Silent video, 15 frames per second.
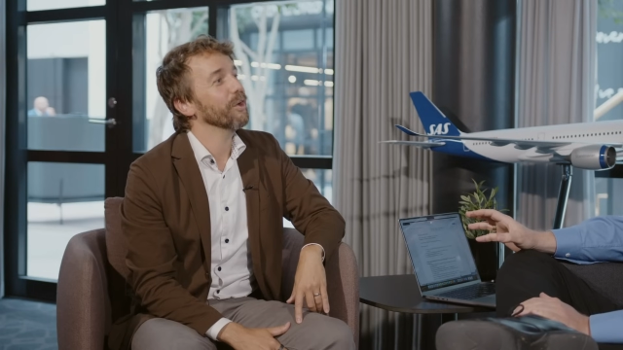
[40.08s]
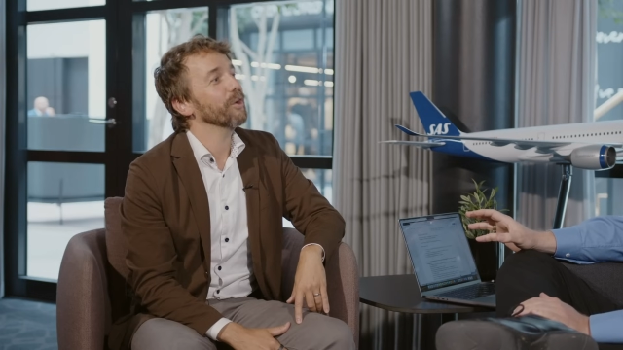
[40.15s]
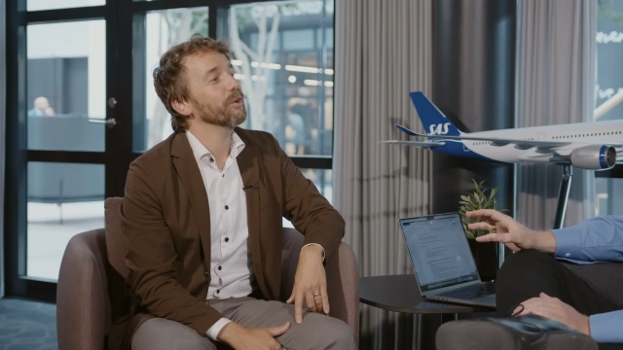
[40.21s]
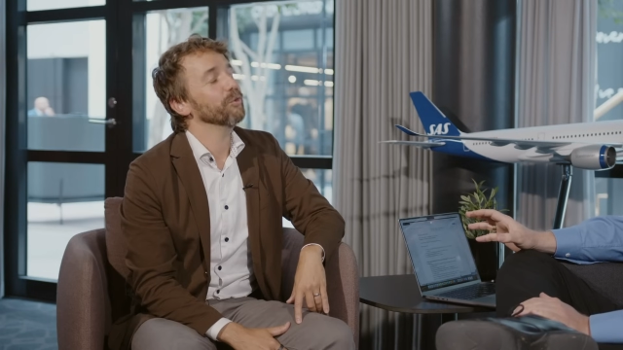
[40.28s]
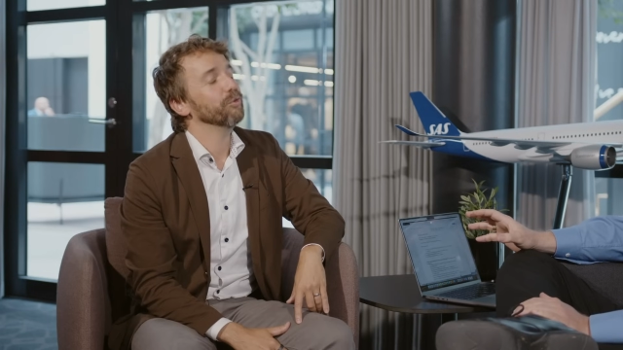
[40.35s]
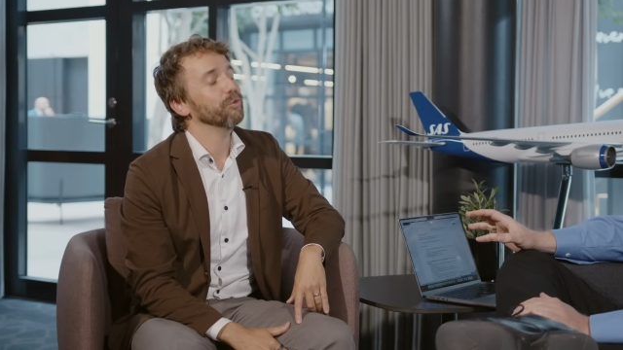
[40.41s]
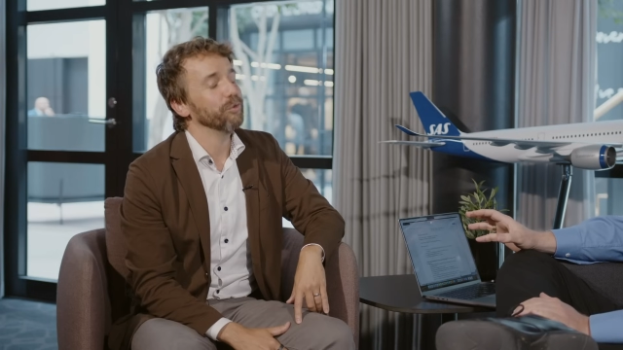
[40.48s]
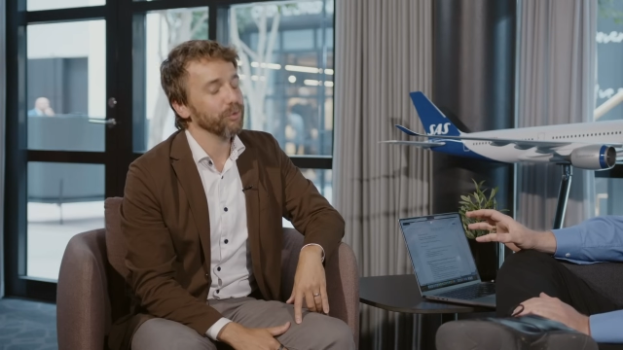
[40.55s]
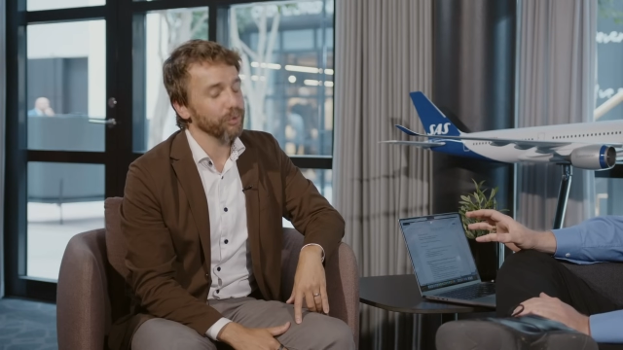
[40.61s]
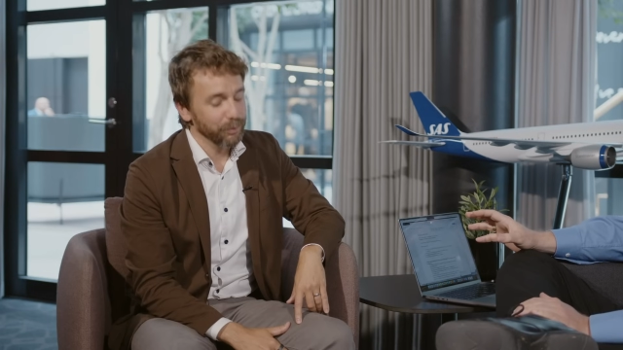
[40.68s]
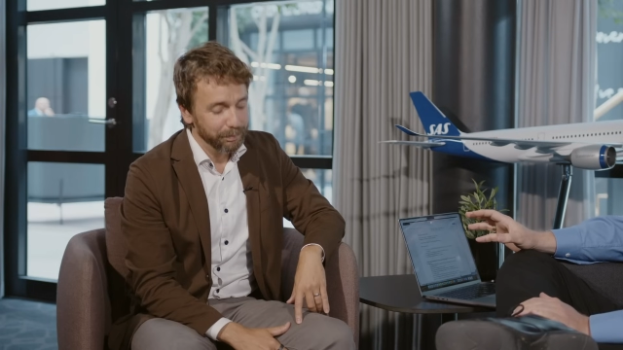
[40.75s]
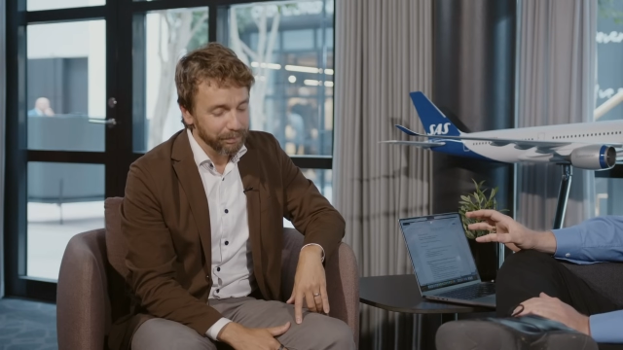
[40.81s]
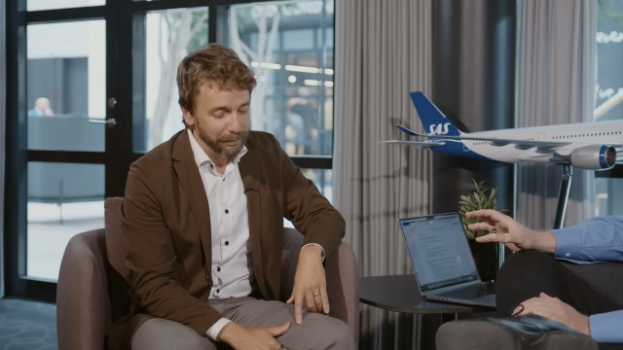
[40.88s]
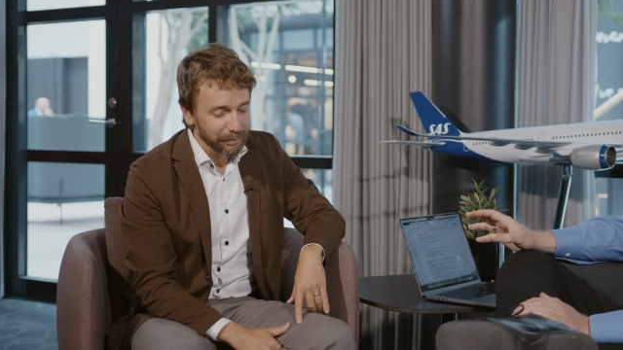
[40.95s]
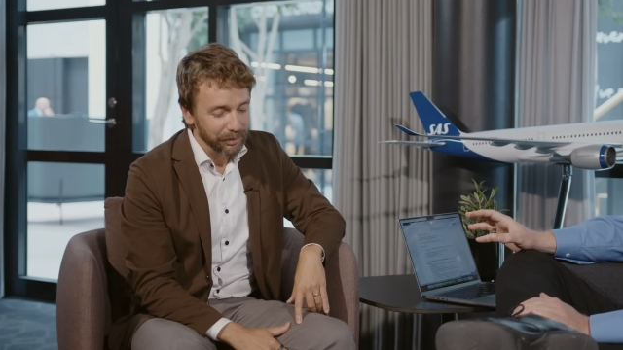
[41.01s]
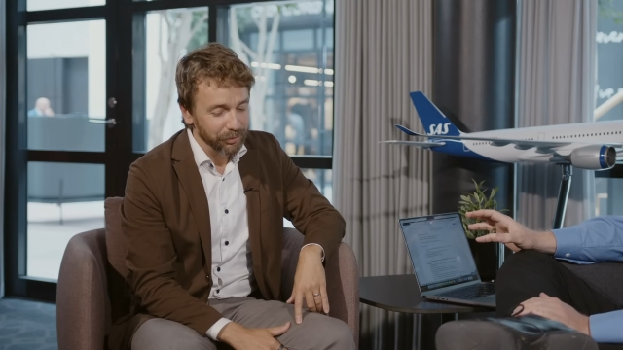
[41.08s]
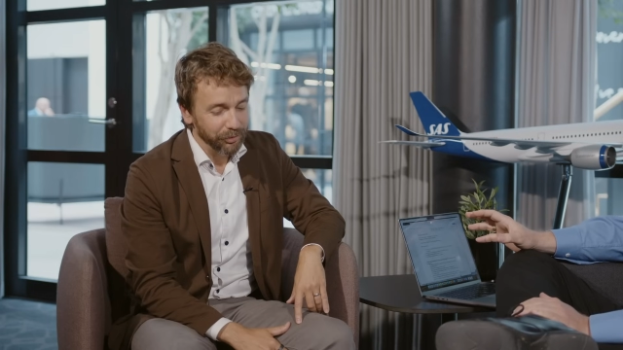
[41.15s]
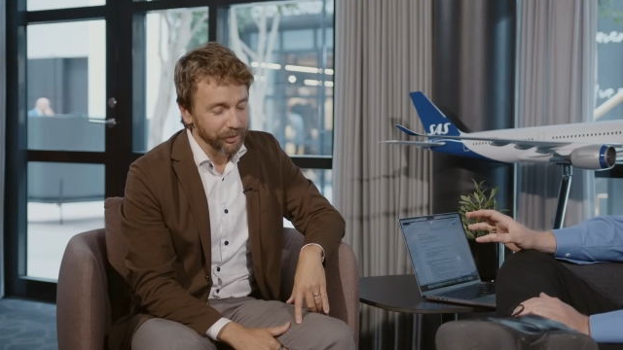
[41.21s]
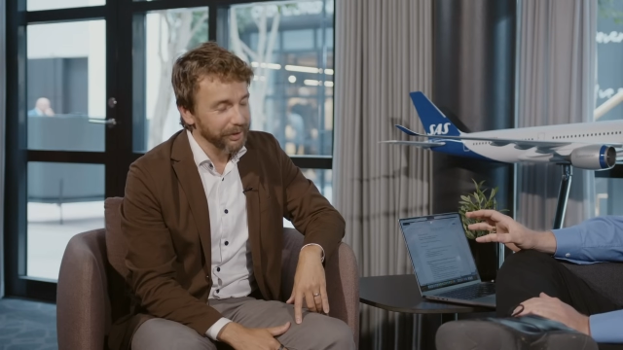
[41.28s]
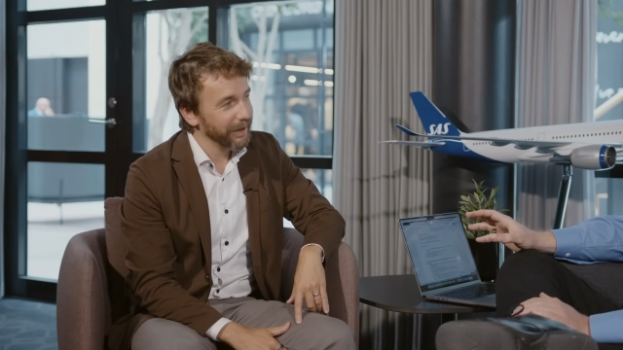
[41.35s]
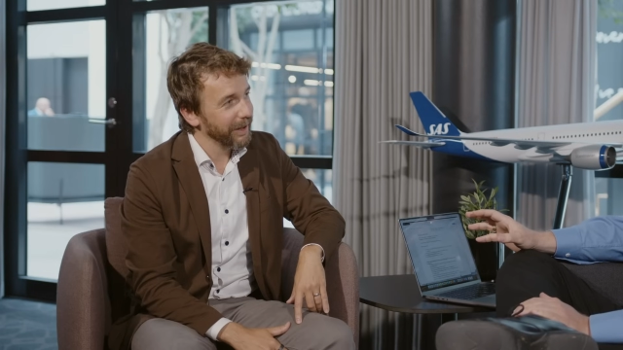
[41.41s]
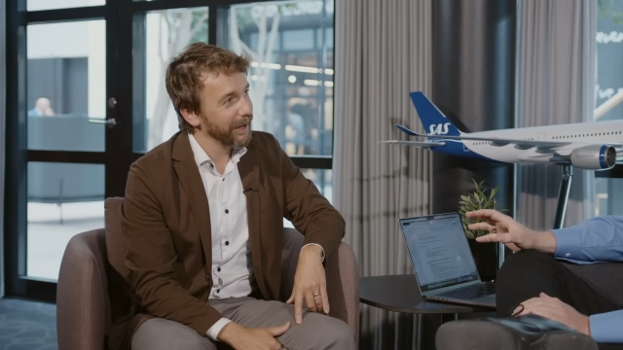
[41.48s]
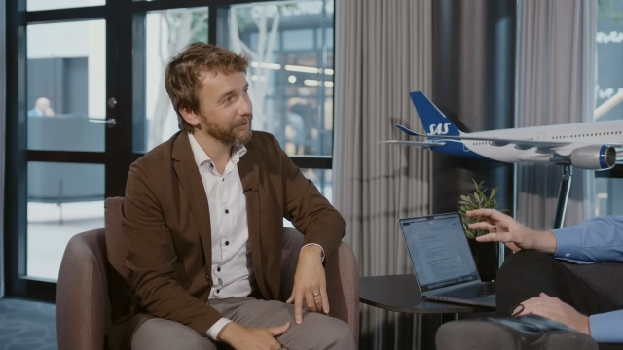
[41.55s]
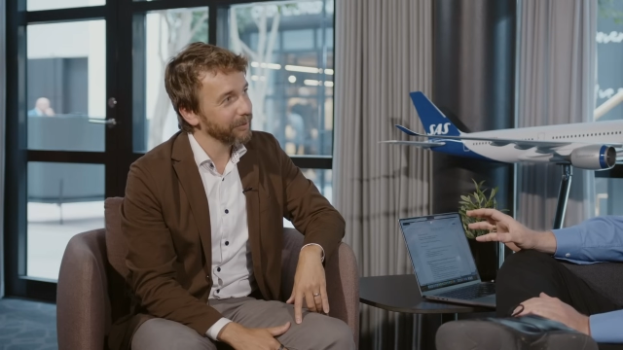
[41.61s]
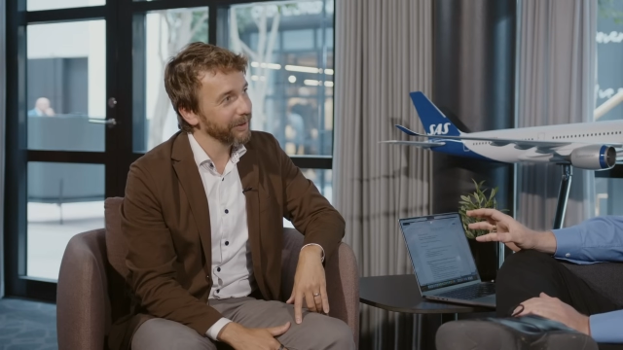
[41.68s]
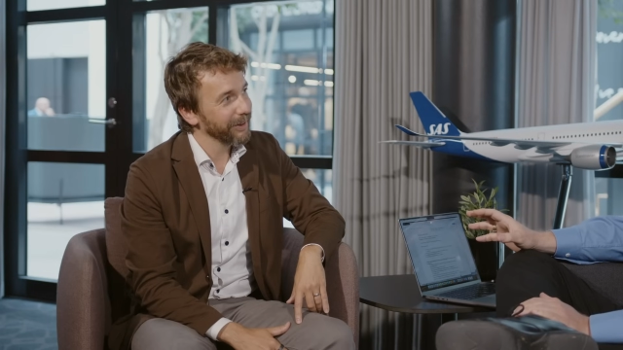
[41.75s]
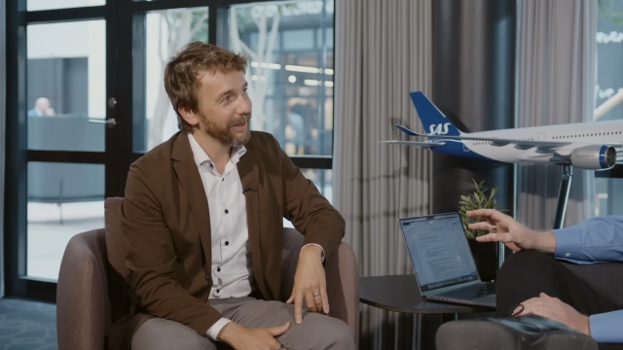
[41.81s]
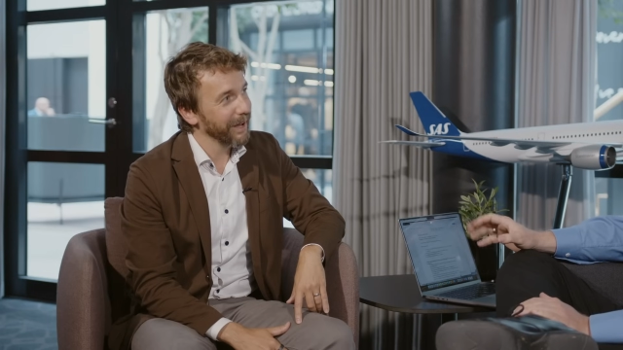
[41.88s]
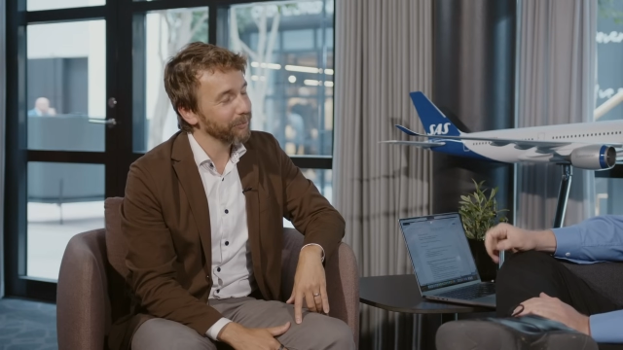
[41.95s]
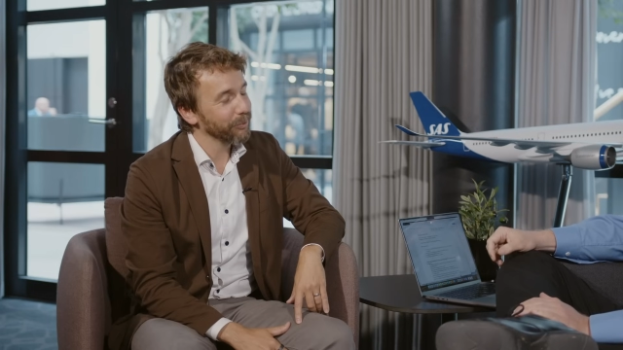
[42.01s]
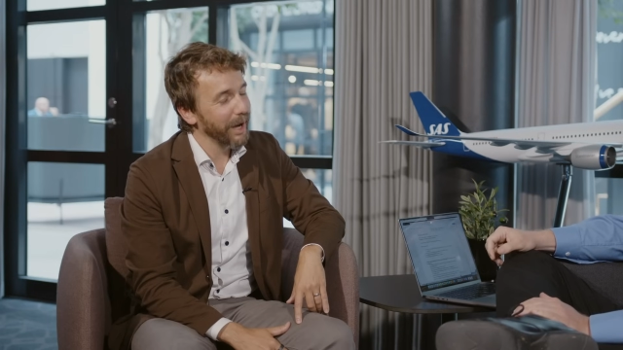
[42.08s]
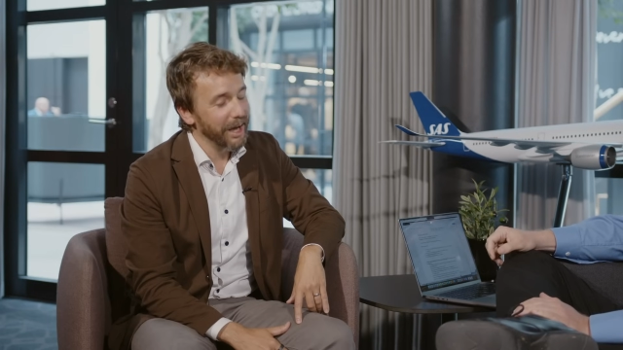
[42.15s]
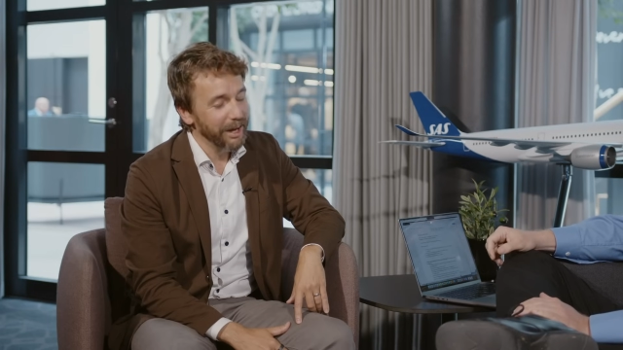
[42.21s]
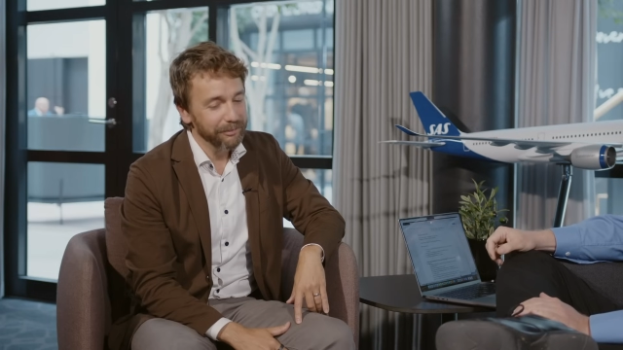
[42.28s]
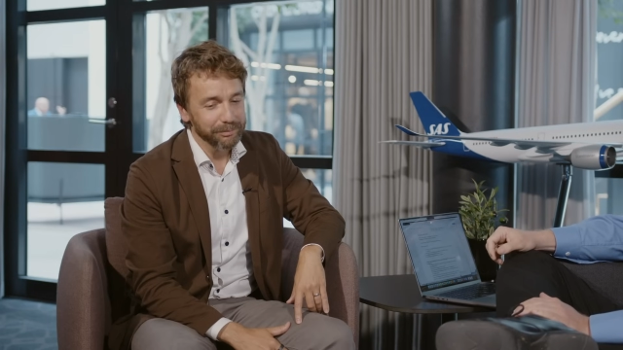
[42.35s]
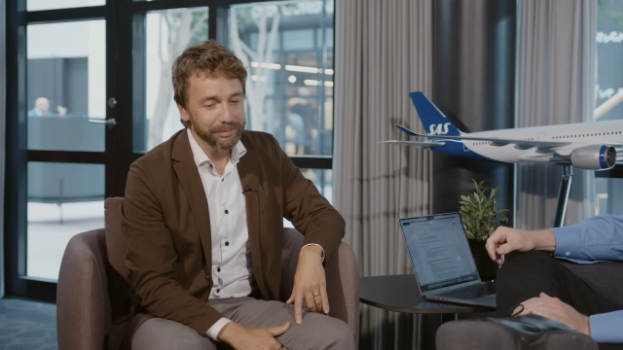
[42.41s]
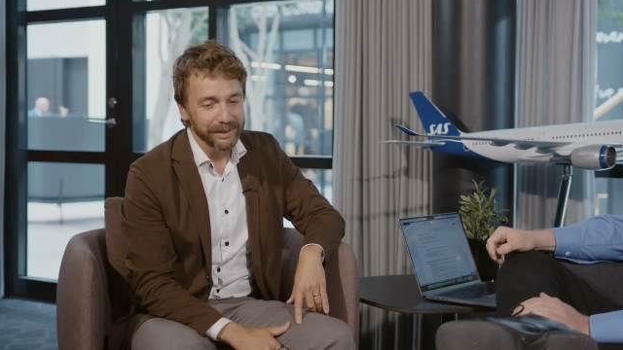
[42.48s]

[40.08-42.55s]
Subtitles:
Super busy. And we have